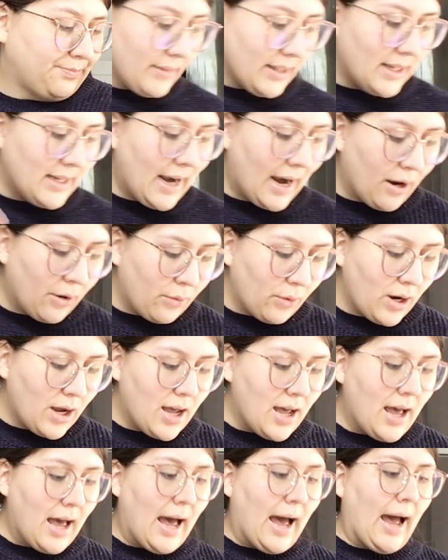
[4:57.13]
Now,
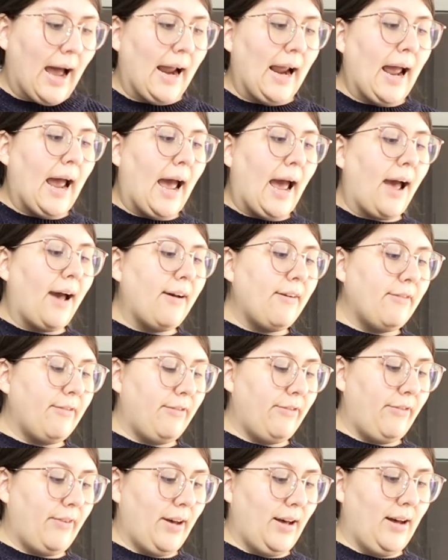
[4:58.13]
I have
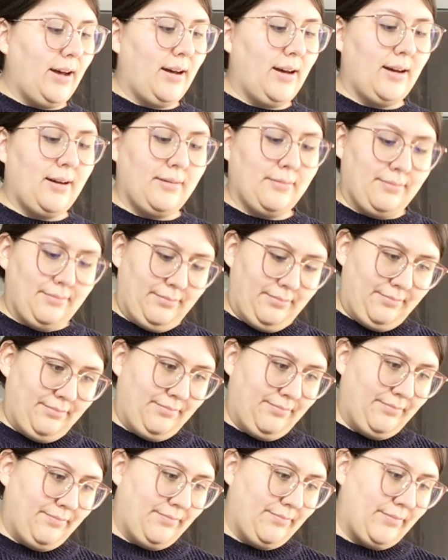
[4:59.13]

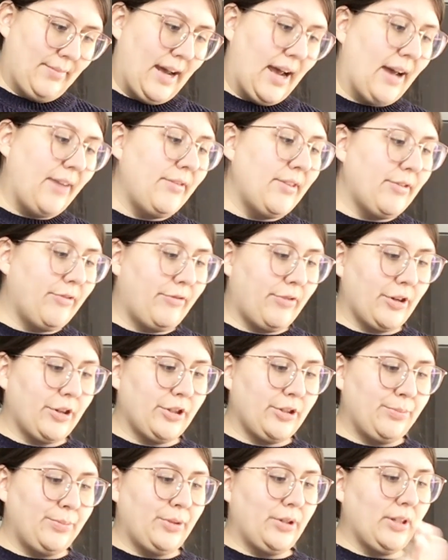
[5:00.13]
the
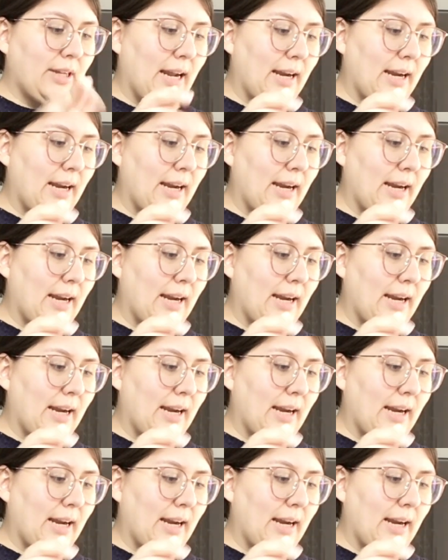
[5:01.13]
first book,